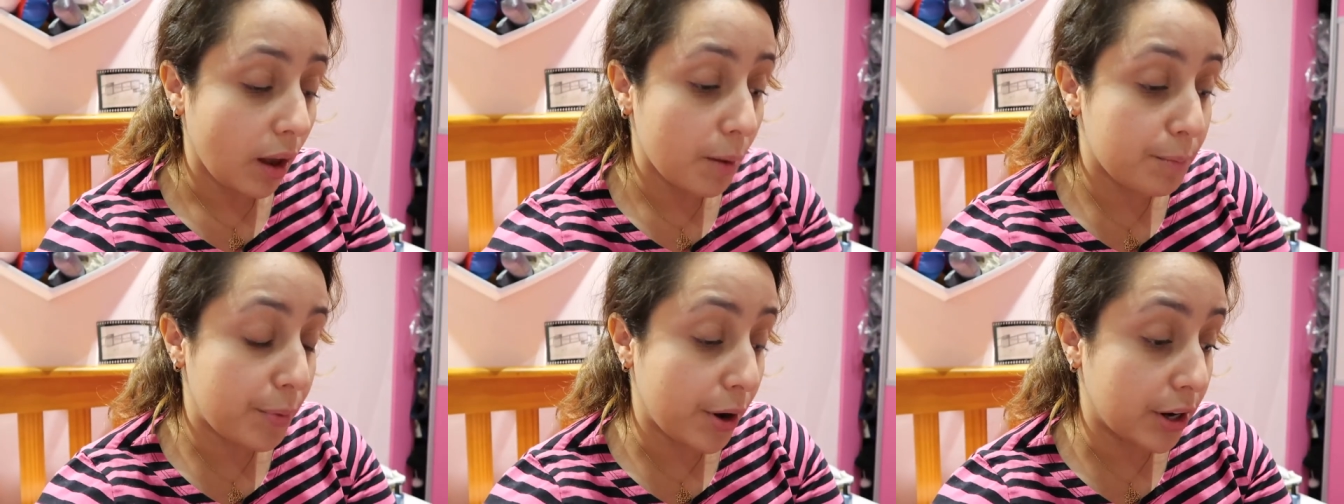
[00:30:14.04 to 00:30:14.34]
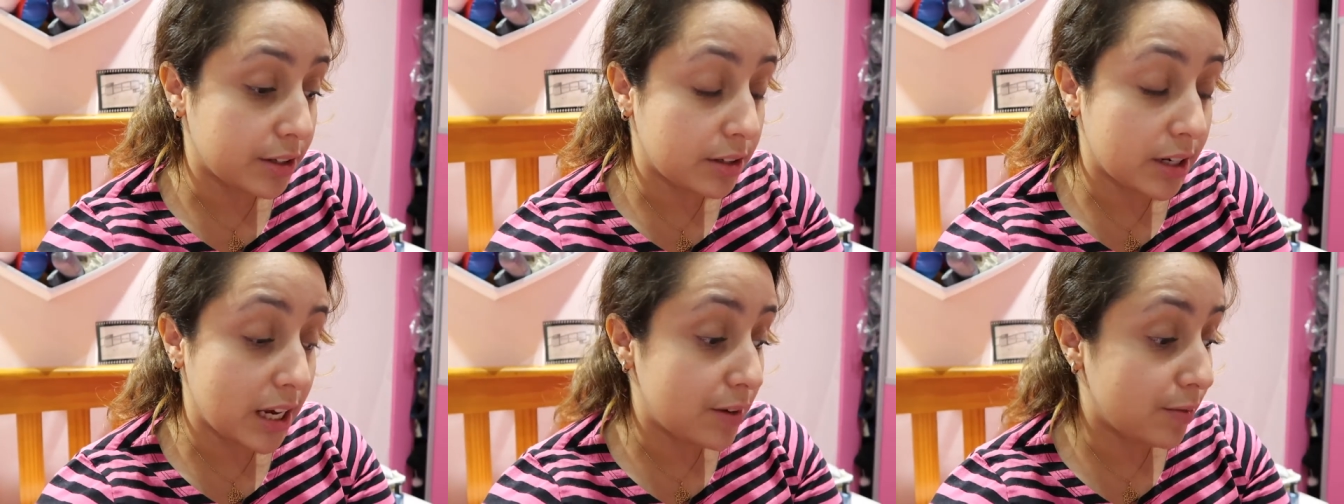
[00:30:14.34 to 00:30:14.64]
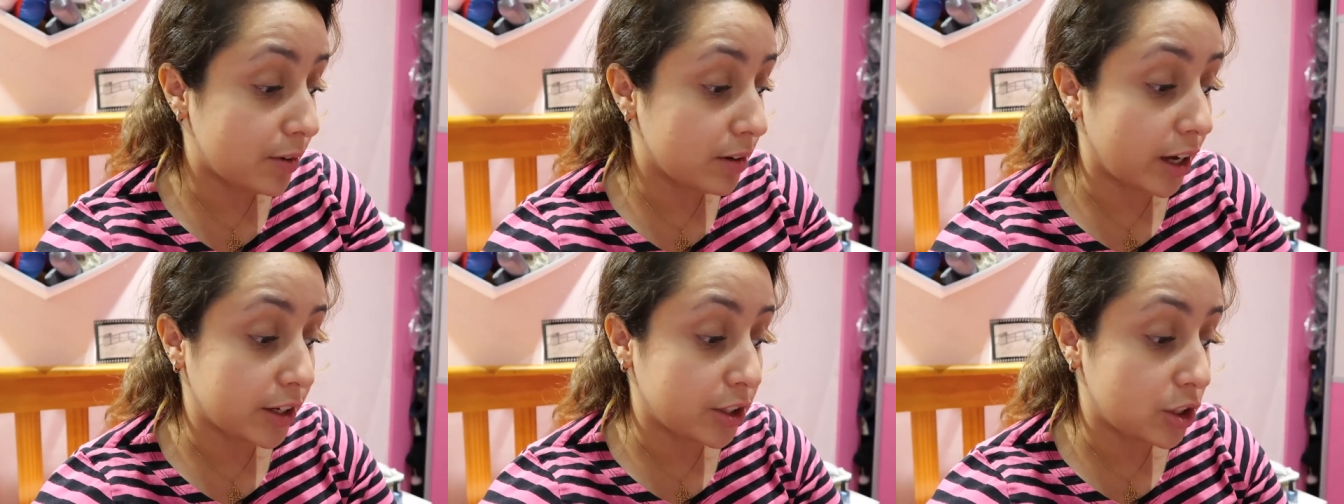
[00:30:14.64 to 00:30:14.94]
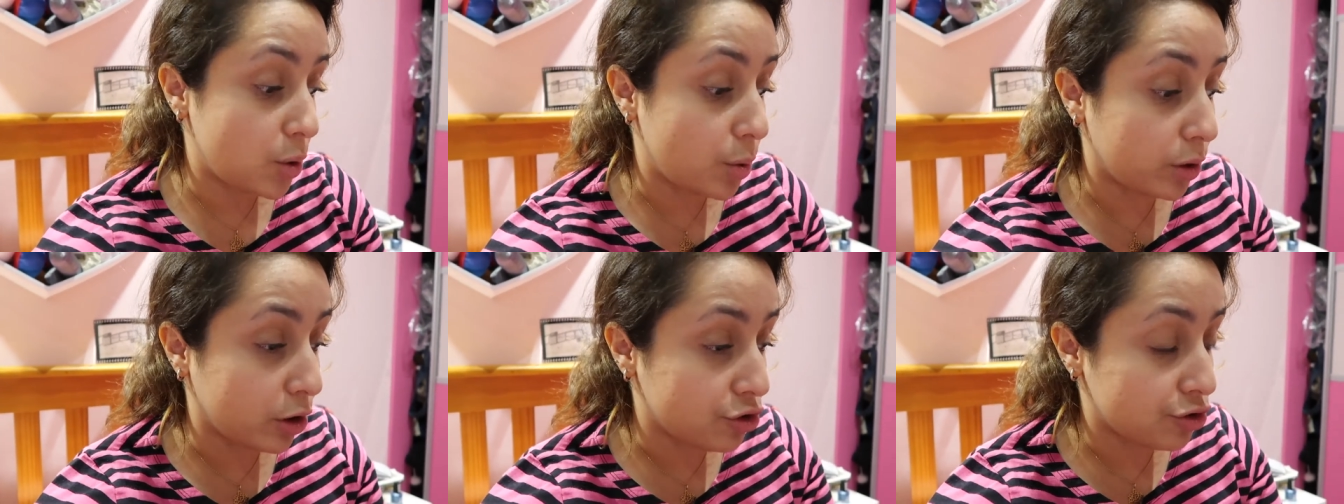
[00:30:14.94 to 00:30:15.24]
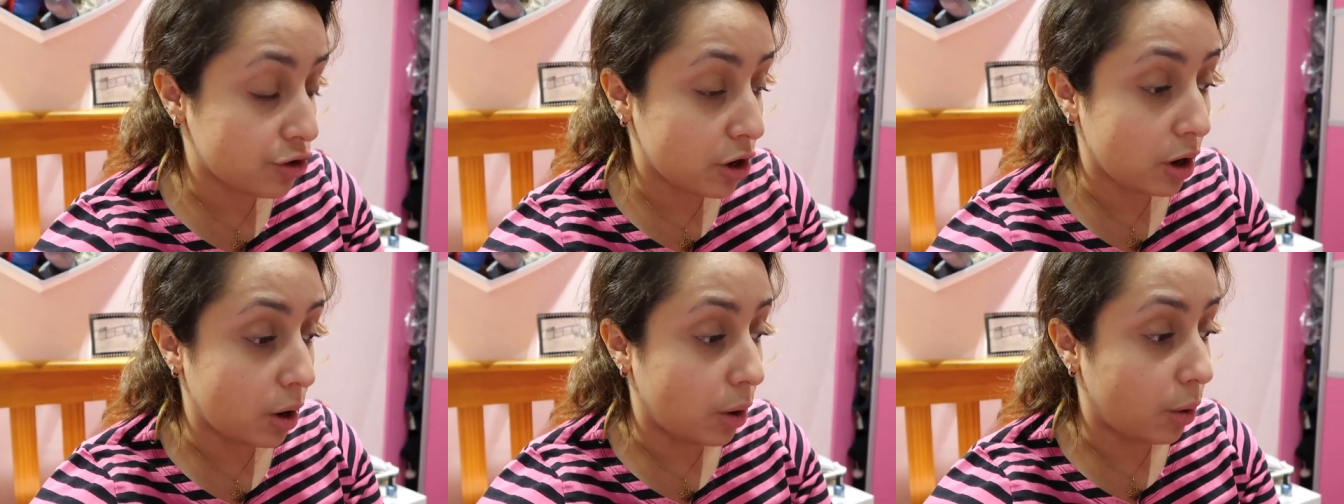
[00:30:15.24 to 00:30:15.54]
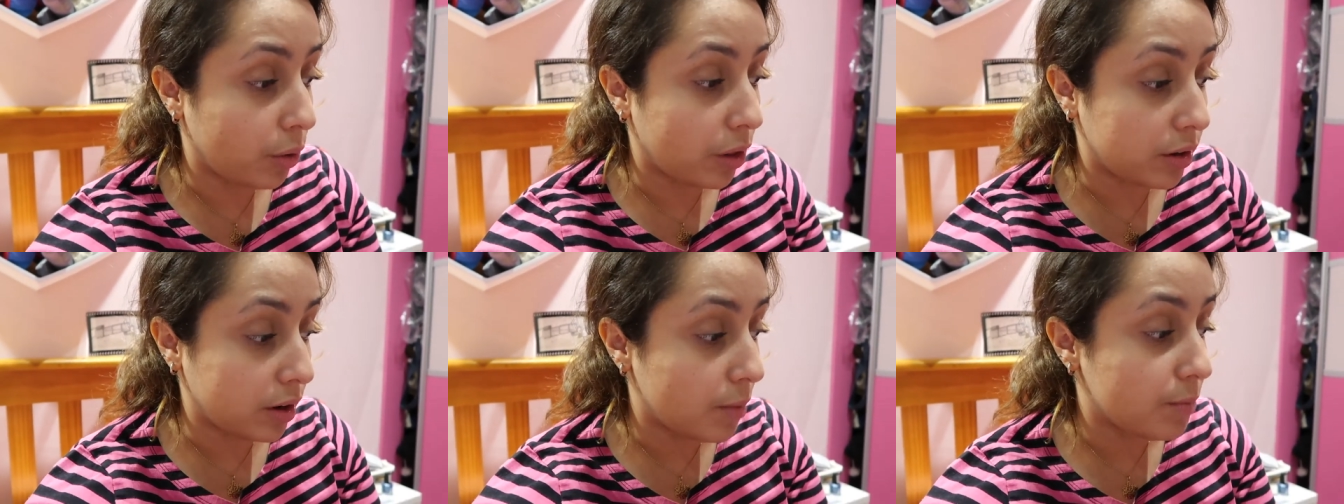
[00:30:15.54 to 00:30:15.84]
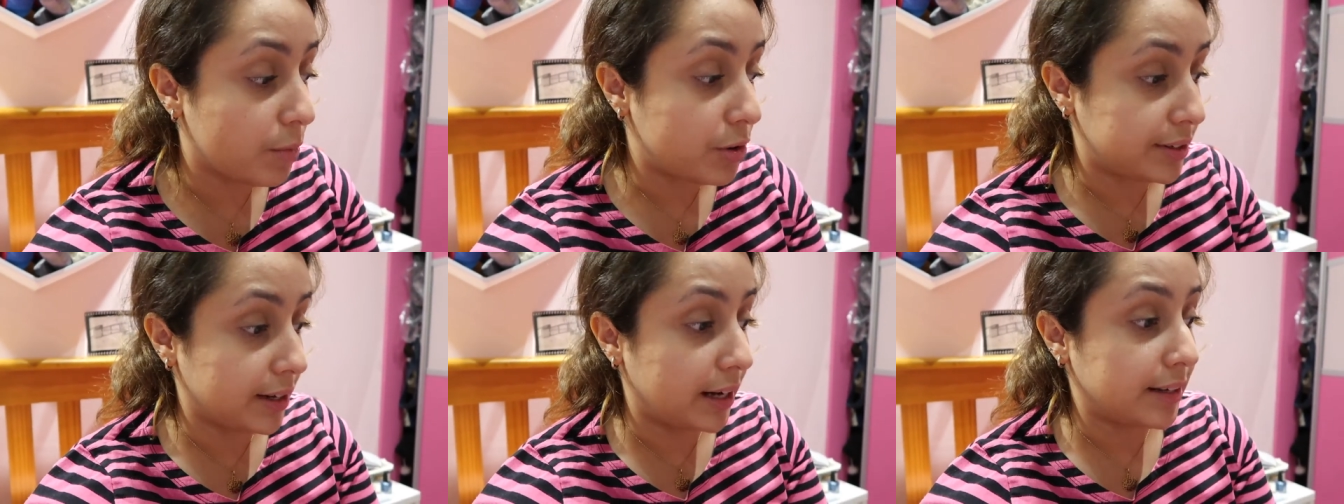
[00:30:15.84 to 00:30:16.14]
But even like doing the show, the
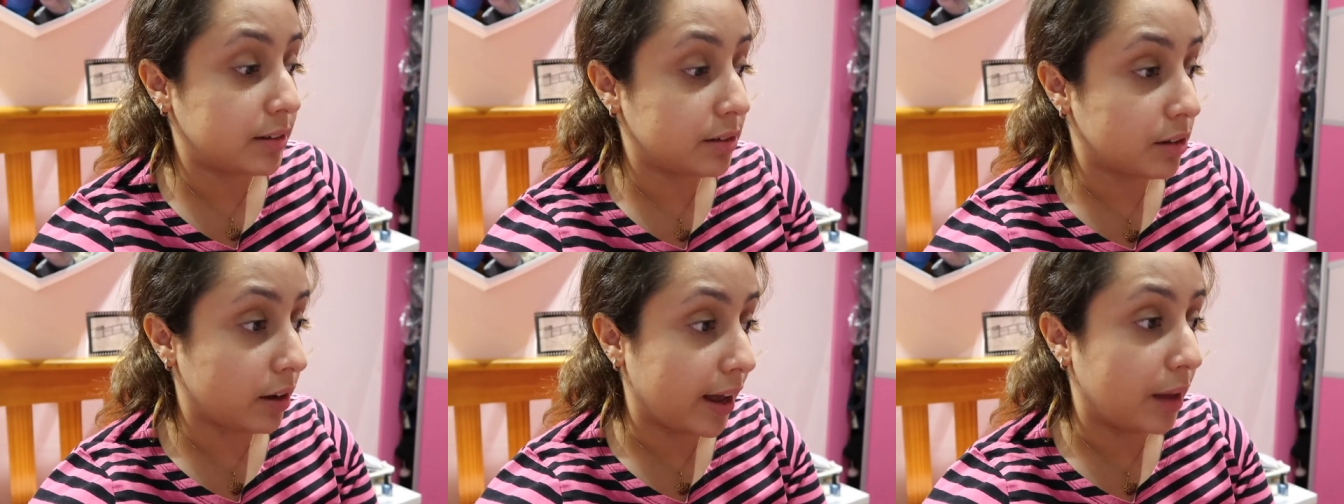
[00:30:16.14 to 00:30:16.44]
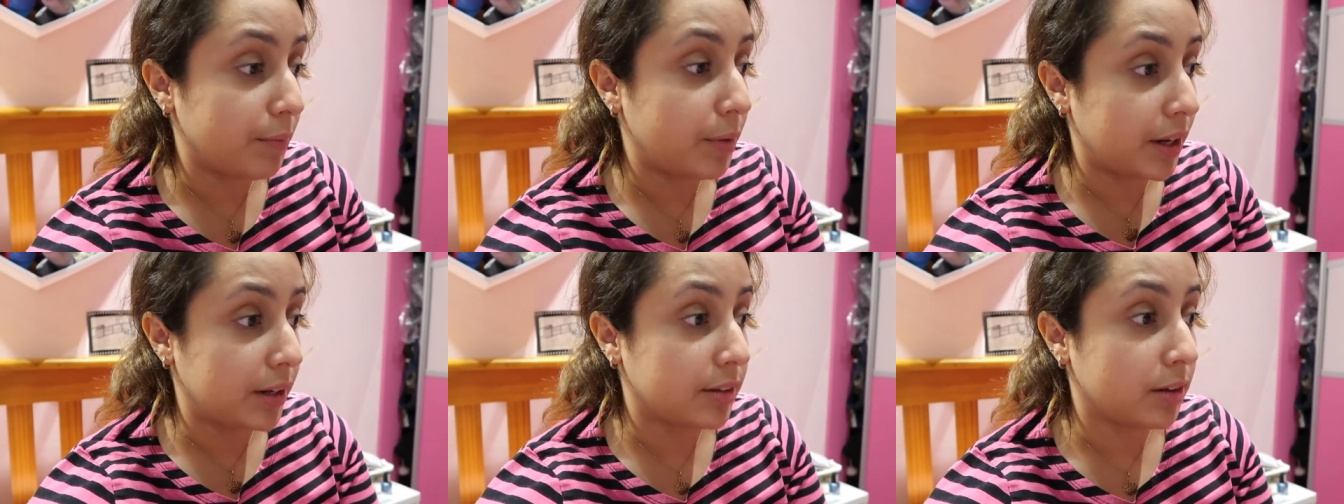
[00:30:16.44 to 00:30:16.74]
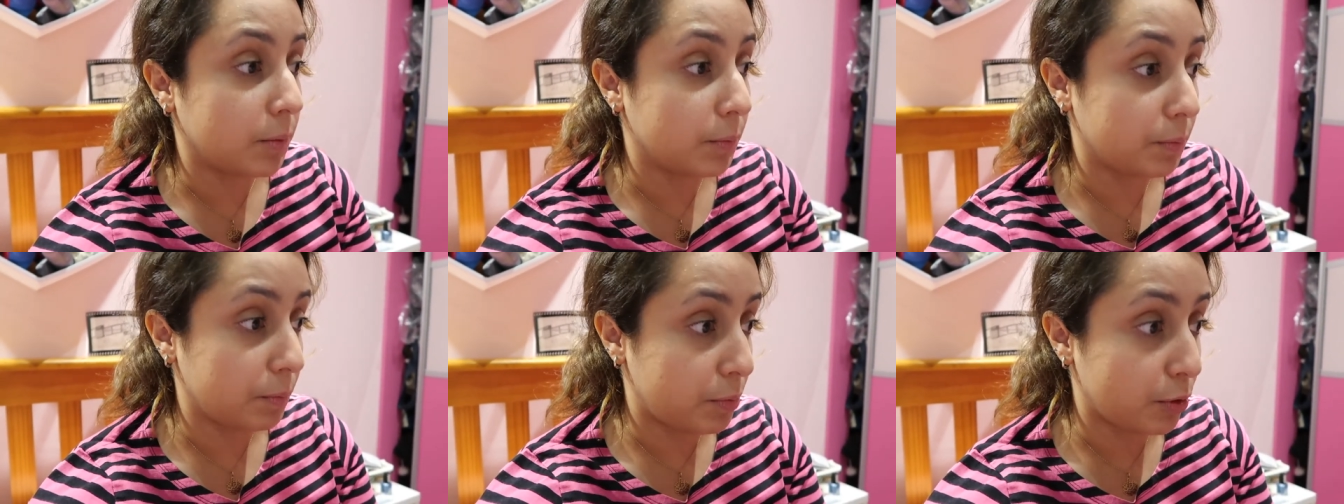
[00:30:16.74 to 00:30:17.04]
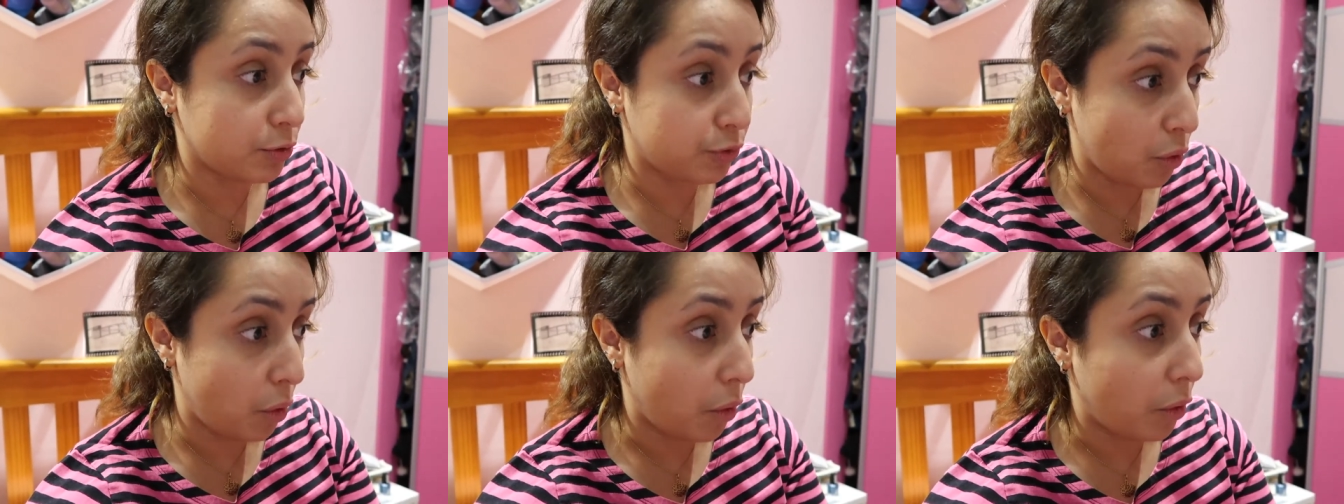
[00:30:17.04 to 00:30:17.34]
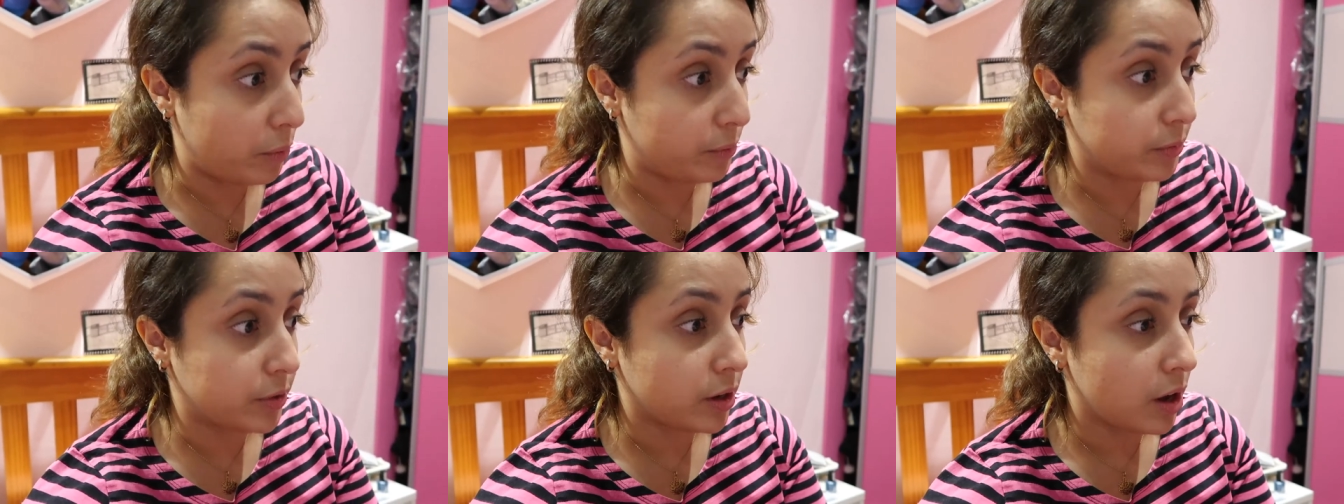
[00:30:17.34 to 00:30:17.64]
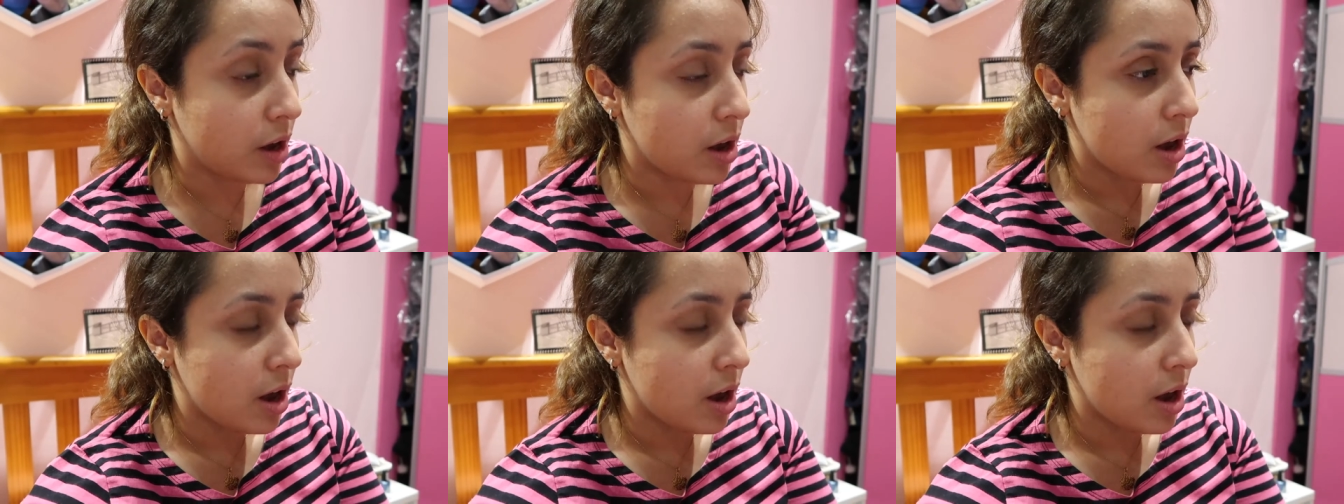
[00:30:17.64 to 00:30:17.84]
numbers that Dianne Pilkington performed,